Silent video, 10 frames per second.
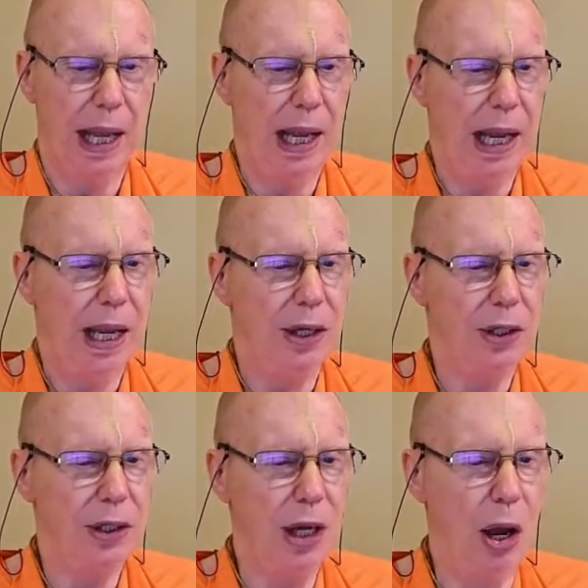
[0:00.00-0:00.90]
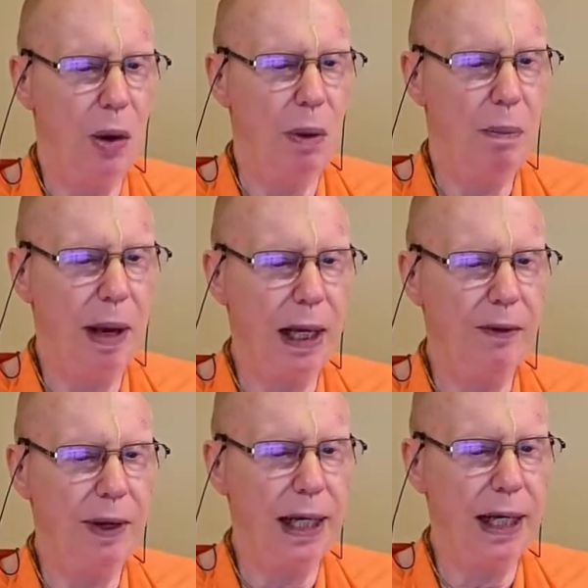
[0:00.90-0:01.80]
So,
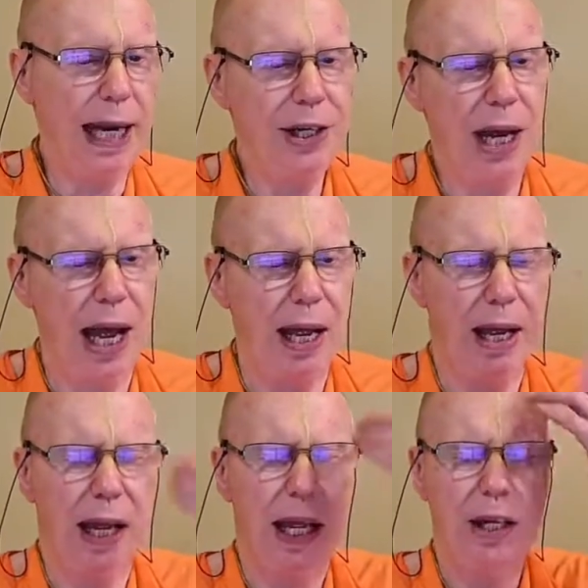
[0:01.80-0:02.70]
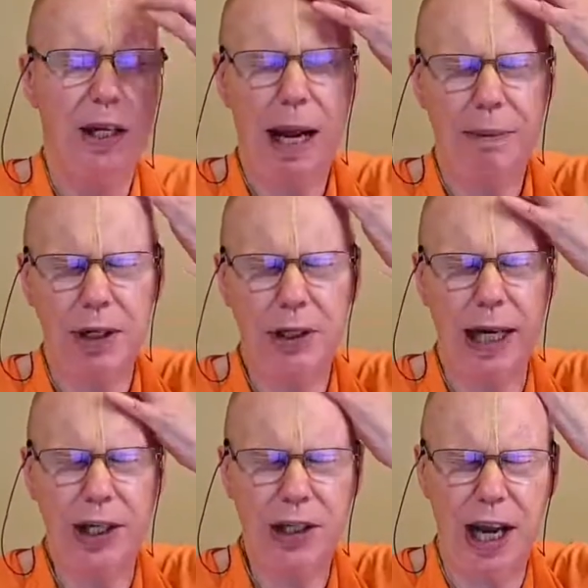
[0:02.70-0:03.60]
Bhagavad-Gita, chapter
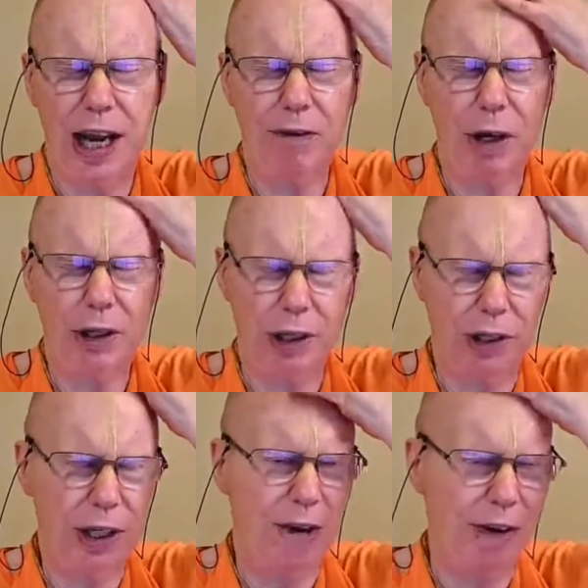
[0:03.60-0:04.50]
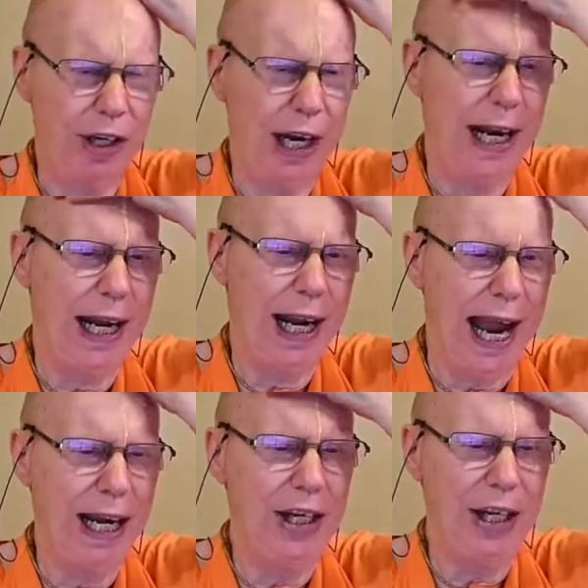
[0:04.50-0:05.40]
16, verses 17 and
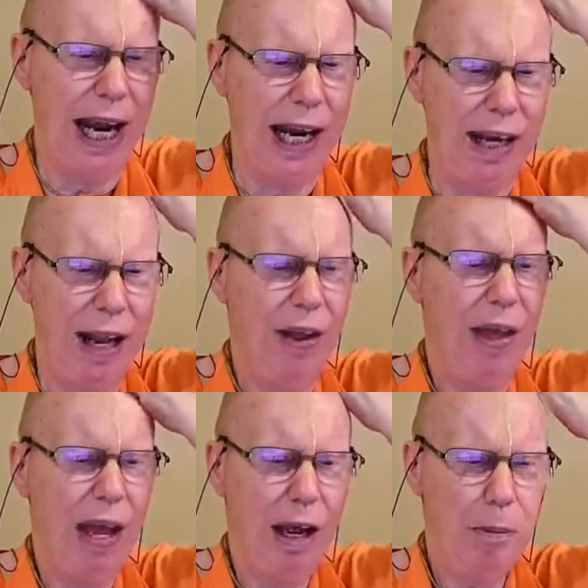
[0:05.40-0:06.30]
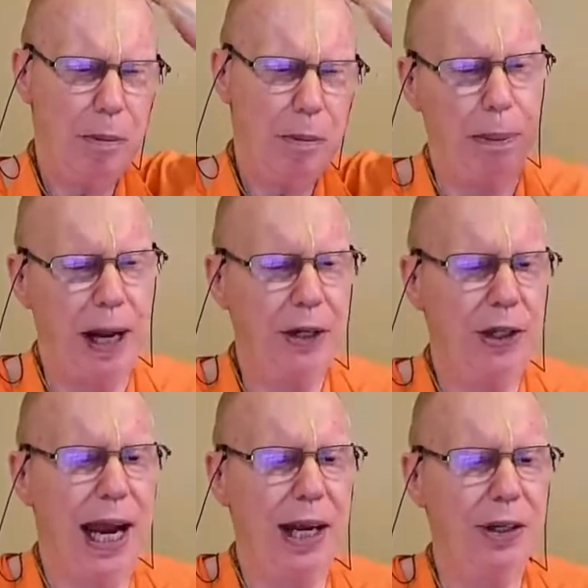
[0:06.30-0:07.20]
18, Prabhupada
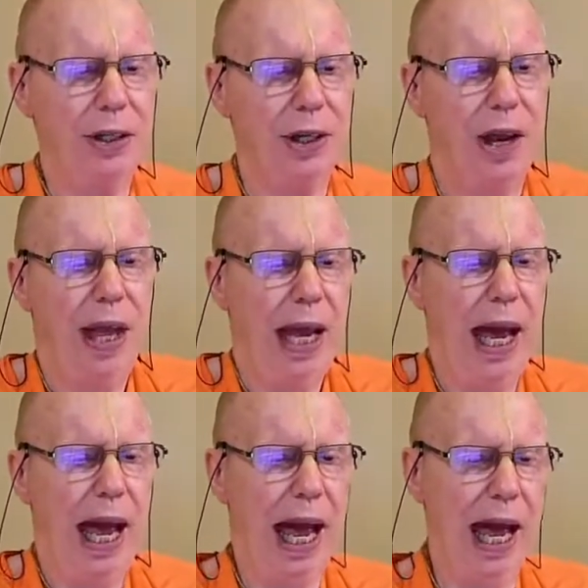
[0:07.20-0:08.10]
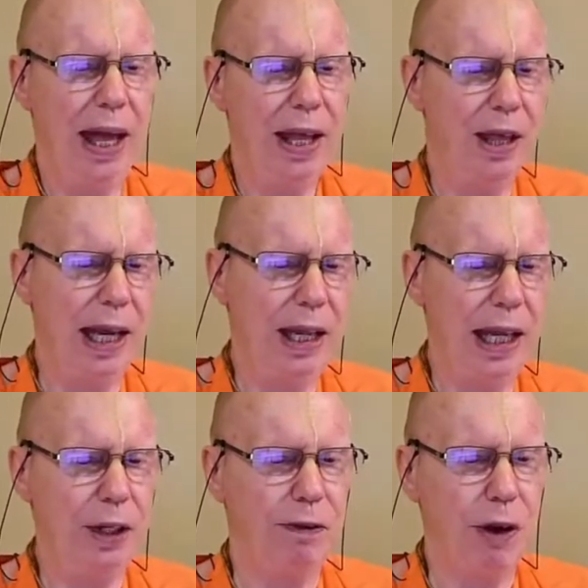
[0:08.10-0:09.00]
says, these
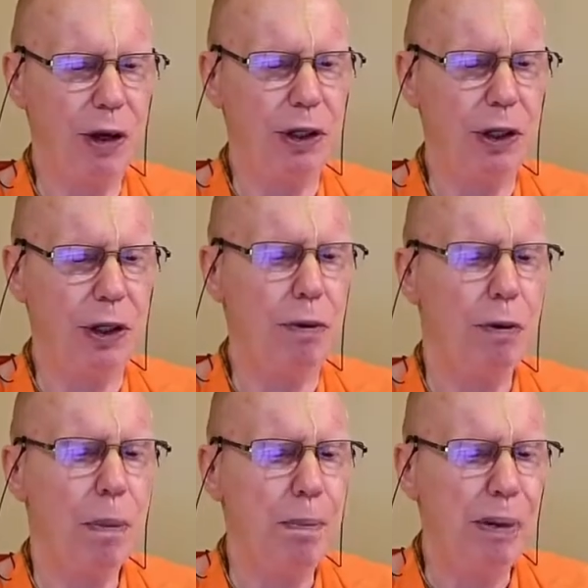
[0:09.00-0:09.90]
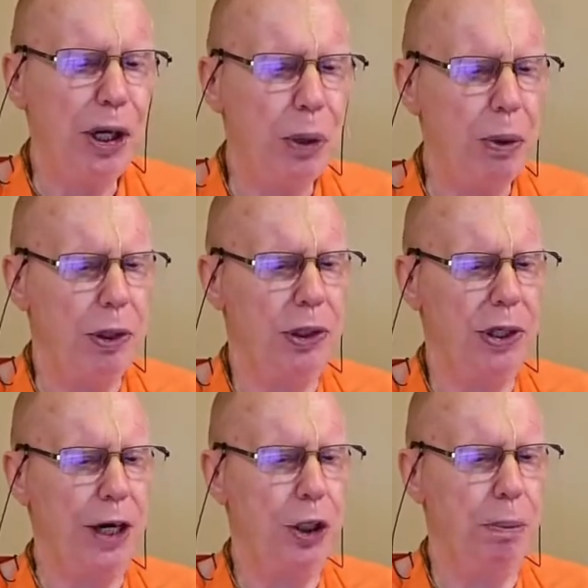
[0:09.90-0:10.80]
verses rebuke
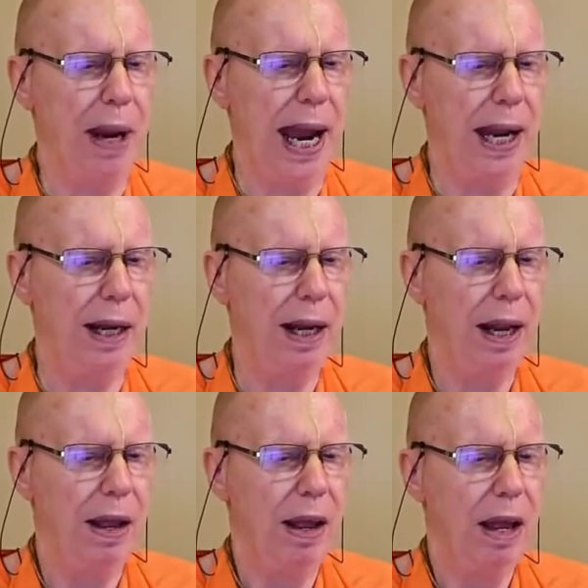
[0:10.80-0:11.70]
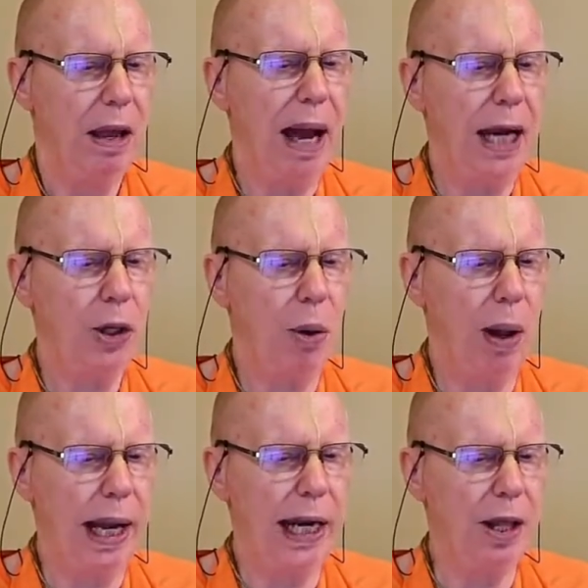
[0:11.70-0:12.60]
such men by
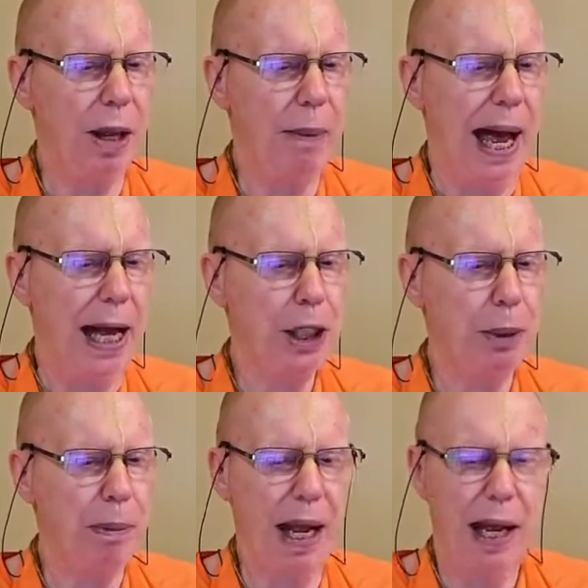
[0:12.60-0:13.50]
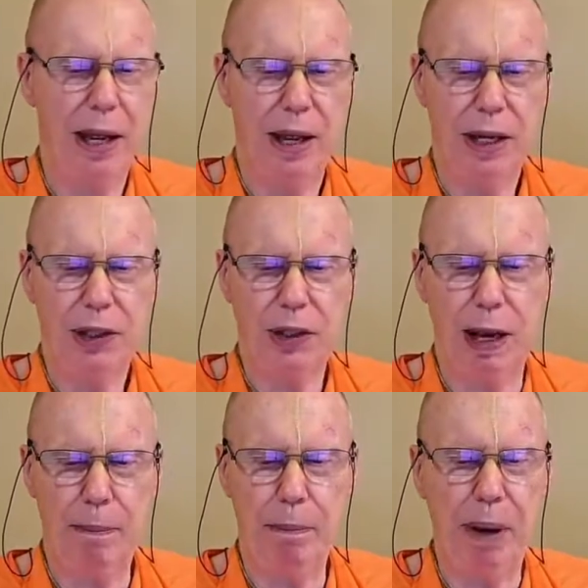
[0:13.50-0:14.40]
calling them Atma
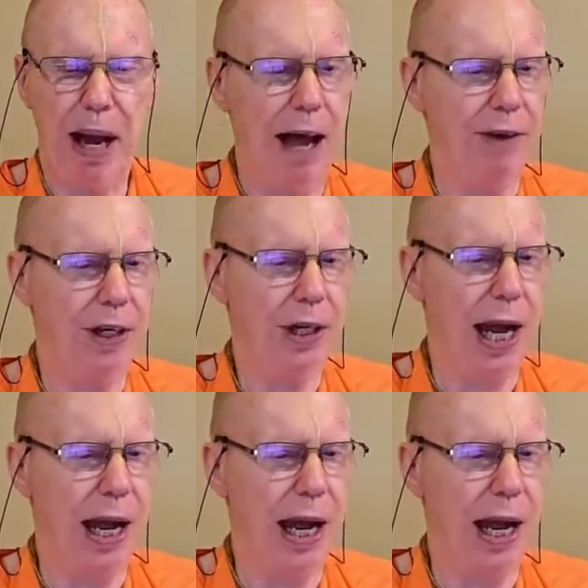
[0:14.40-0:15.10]
Sambhavata.